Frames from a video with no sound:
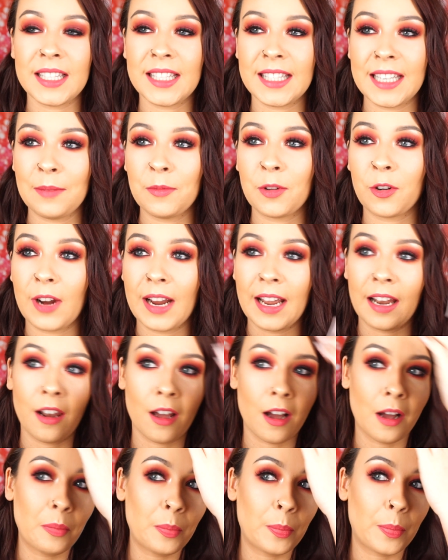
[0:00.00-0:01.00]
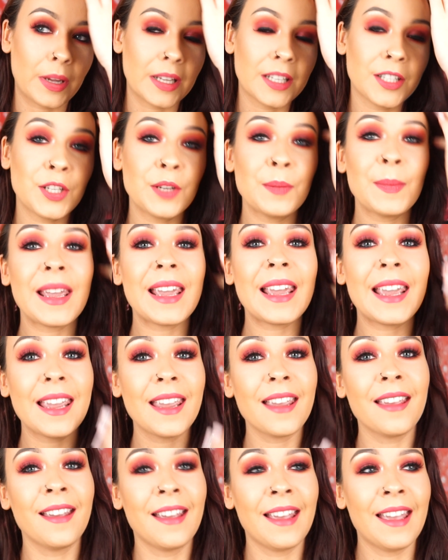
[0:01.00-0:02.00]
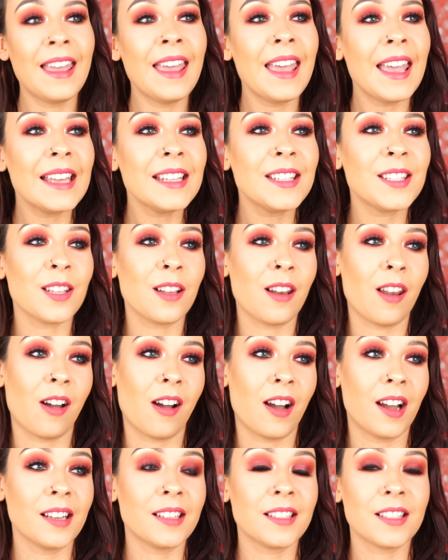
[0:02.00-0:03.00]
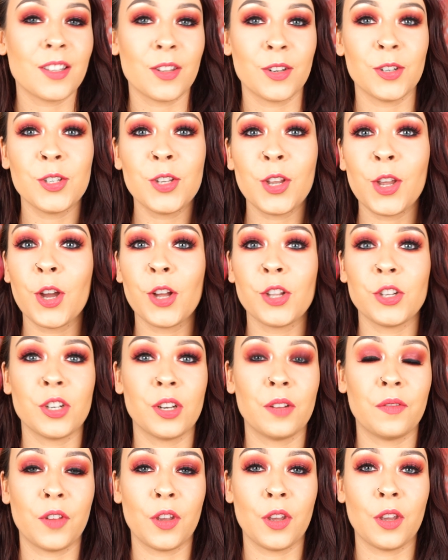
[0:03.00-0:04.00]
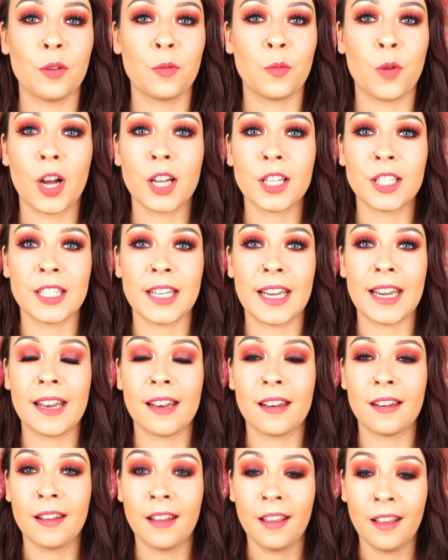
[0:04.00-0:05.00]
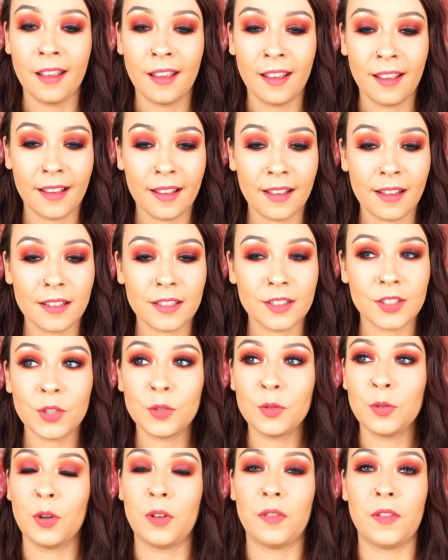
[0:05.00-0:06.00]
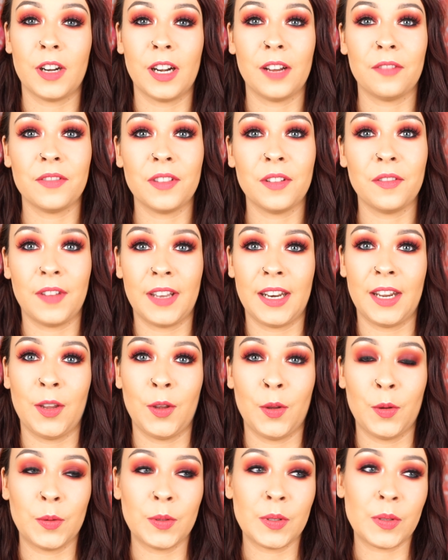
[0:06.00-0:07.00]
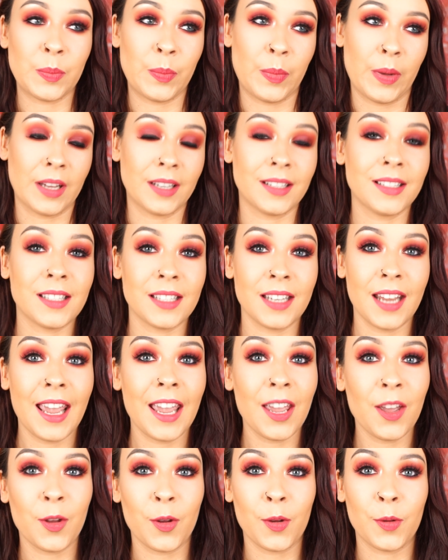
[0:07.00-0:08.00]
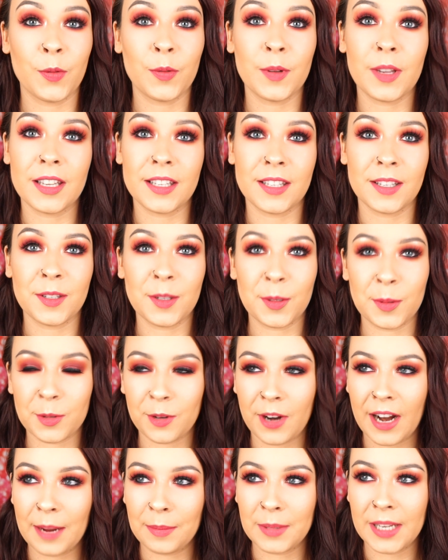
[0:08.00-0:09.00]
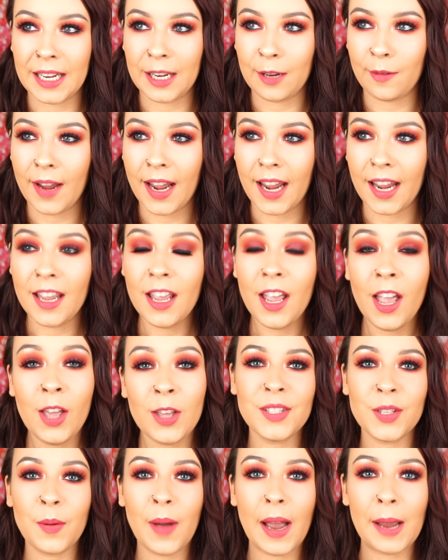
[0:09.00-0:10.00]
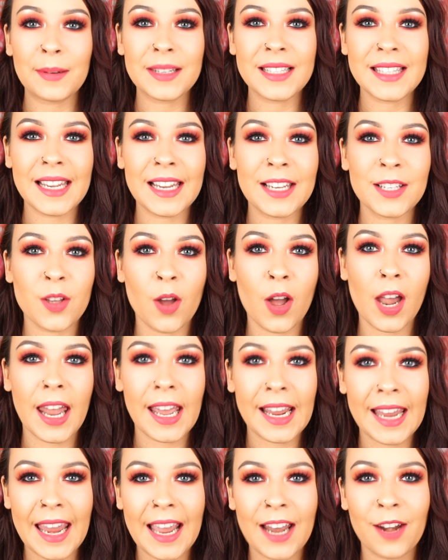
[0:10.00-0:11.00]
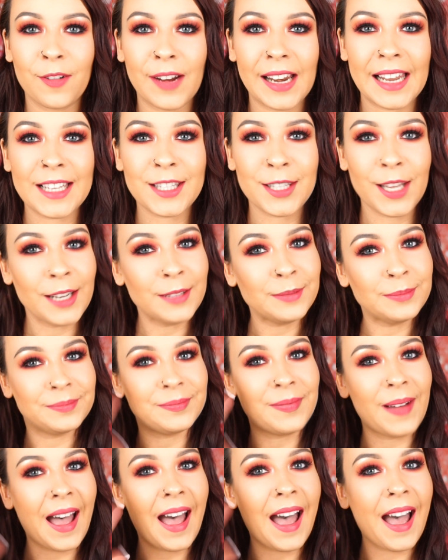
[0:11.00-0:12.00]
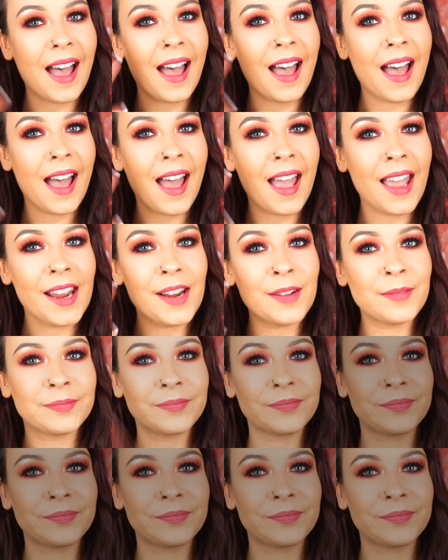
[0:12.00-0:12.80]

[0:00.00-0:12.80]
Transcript: doesn't seem a great lot, but to me, it's a lot. There's 200 of you watching. Don't know if you're loving the videos, but hey ho, you subscribed anyway. So I will see you all again really soon. Bye!